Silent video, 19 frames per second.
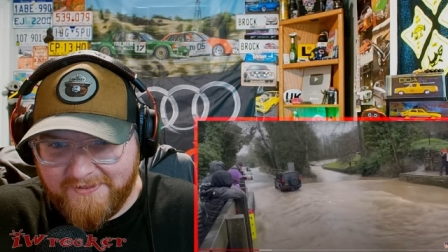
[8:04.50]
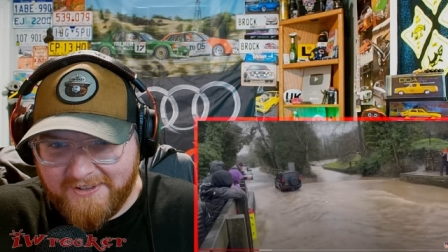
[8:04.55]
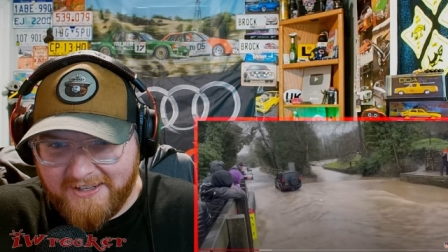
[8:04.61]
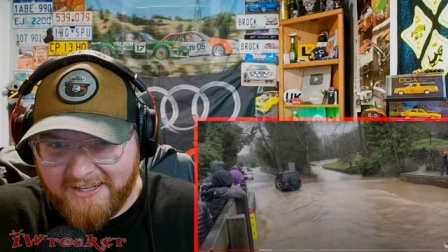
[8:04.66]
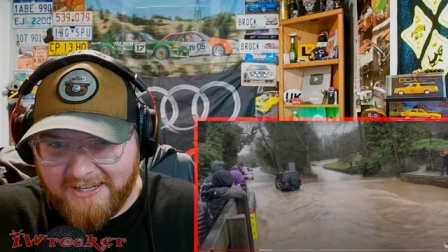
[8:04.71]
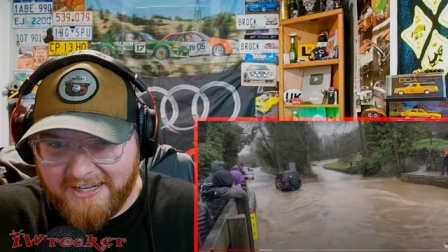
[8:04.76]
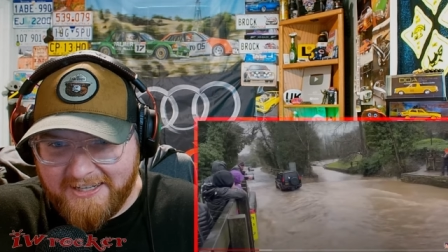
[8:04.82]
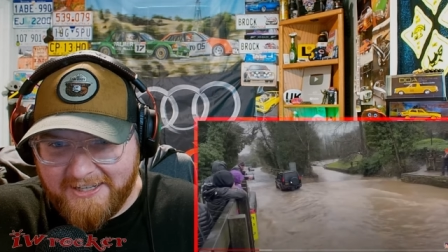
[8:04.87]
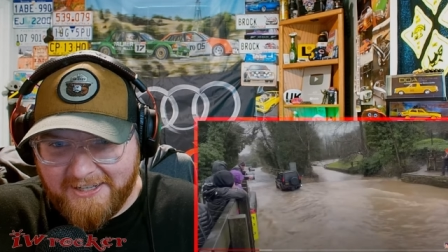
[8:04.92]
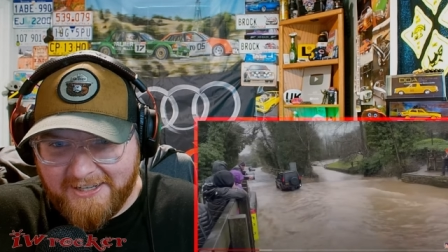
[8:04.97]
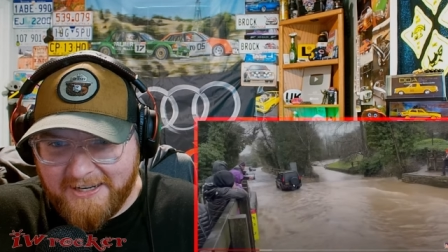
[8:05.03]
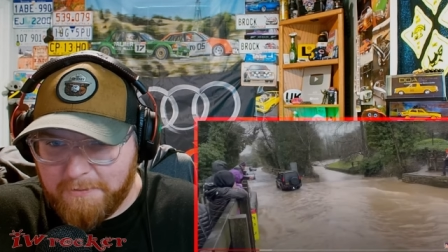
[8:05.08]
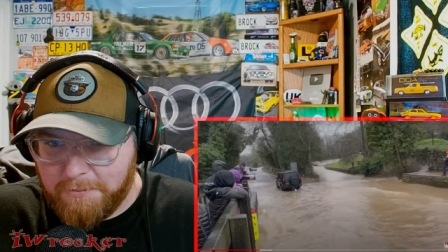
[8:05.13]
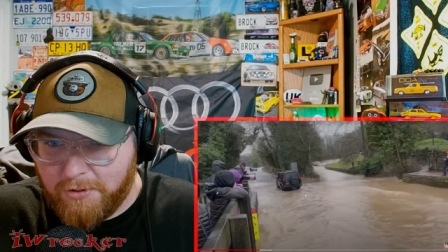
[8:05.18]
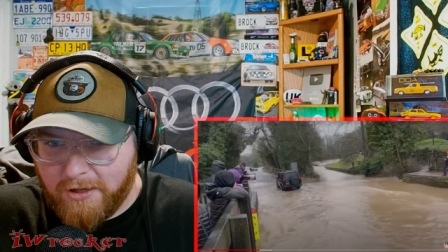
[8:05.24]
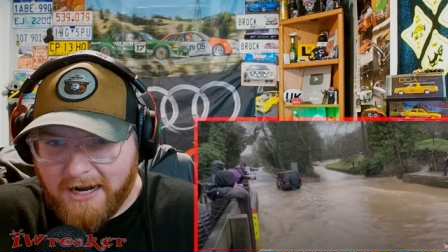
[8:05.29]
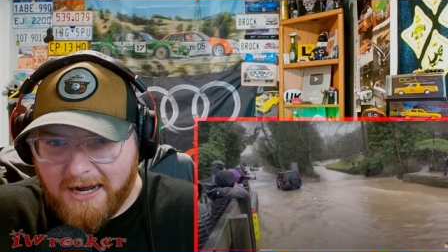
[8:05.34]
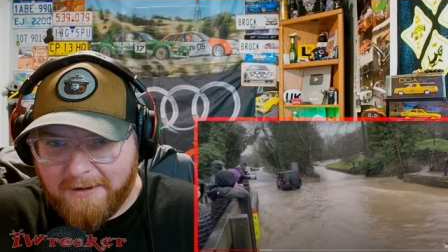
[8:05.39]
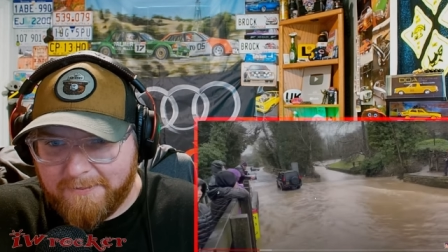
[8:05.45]
and then you get
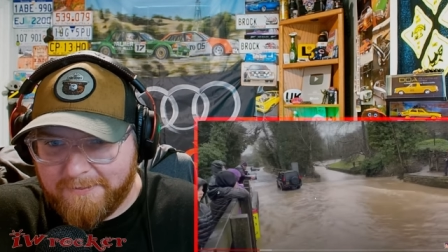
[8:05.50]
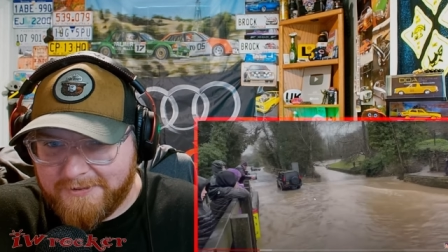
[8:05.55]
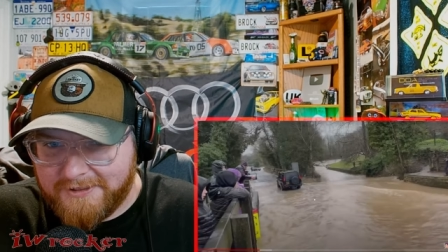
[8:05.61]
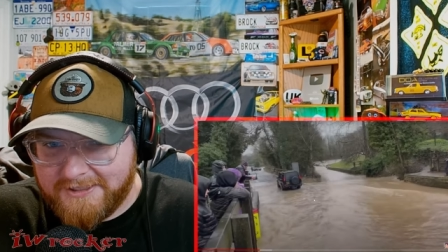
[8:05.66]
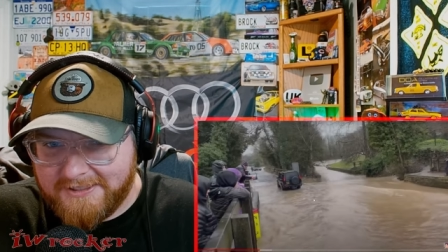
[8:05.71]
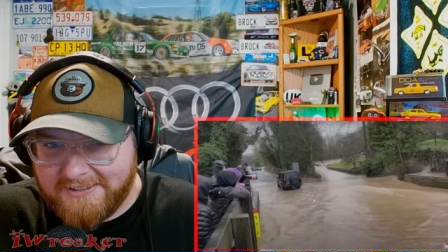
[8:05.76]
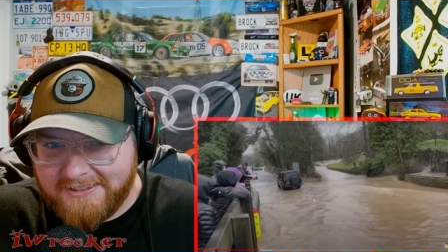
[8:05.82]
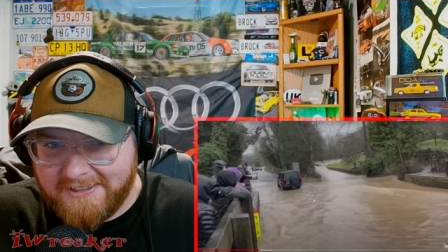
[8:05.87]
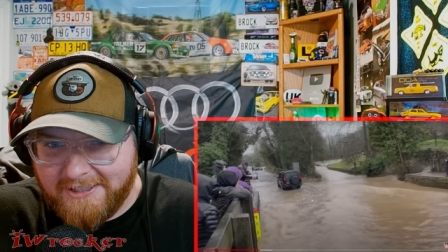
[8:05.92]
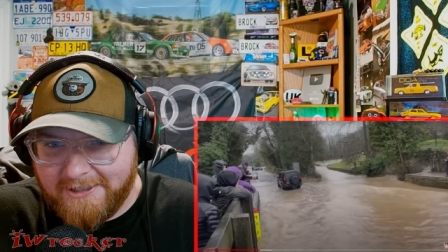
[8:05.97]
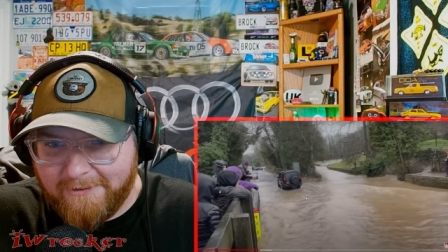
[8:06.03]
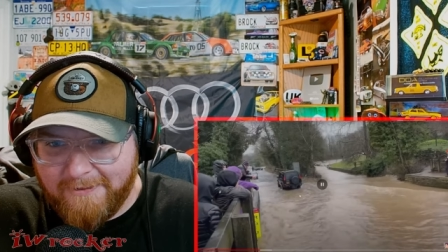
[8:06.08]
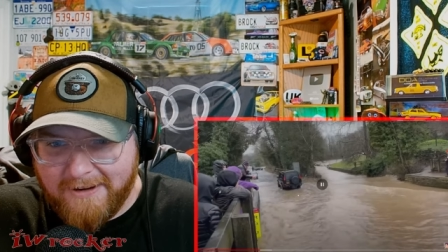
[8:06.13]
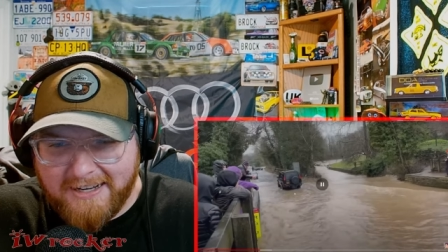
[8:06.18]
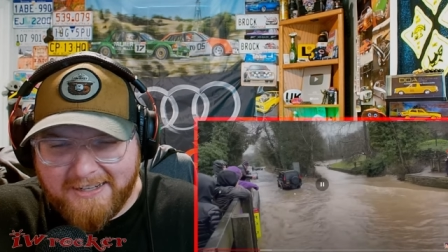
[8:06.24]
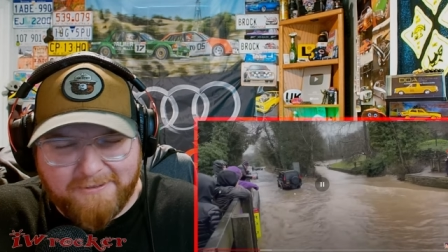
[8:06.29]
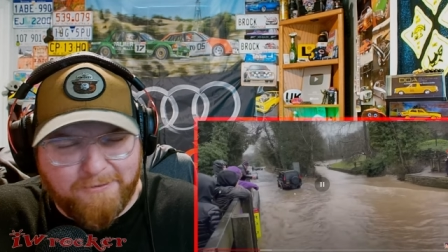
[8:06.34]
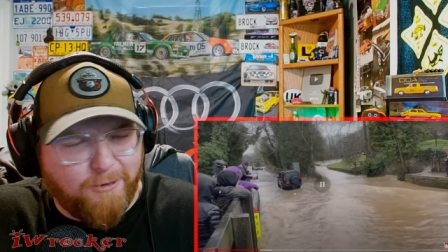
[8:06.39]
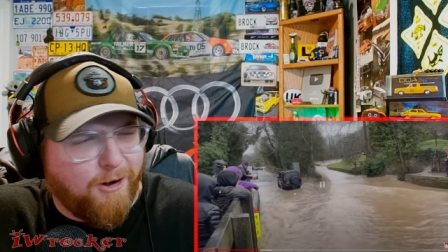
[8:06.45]
problems. You don't
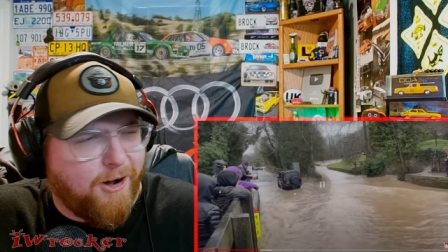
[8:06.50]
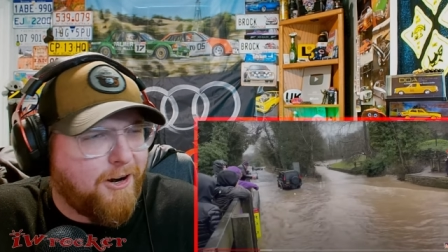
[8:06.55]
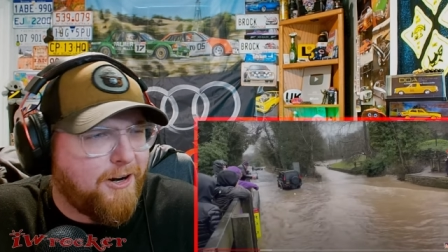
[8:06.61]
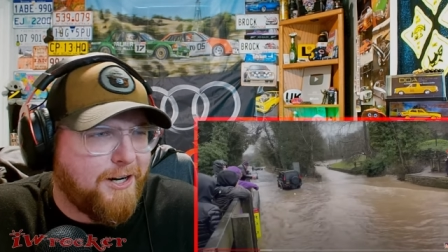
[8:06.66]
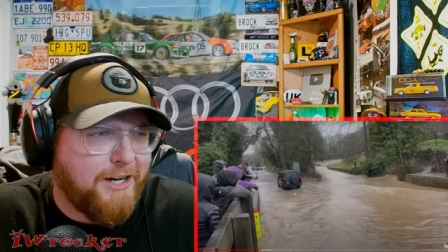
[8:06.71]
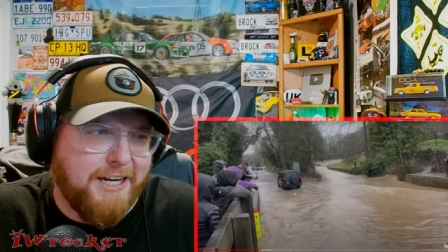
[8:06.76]
want water